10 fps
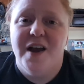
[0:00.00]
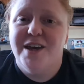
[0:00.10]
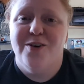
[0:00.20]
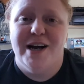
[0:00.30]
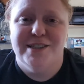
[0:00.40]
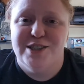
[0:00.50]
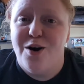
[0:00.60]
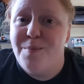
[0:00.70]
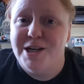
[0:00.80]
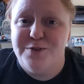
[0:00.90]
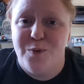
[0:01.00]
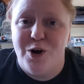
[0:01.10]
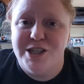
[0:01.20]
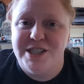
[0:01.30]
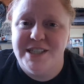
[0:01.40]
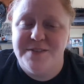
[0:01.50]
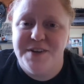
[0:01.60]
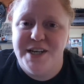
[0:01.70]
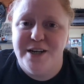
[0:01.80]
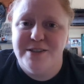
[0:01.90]
Thank you guys so much for watching this
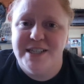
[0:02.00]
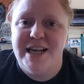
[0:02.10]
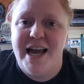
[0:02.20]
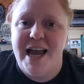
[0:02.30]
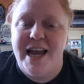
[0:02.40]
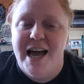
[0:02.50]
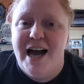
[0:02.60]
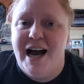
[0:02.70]
video today.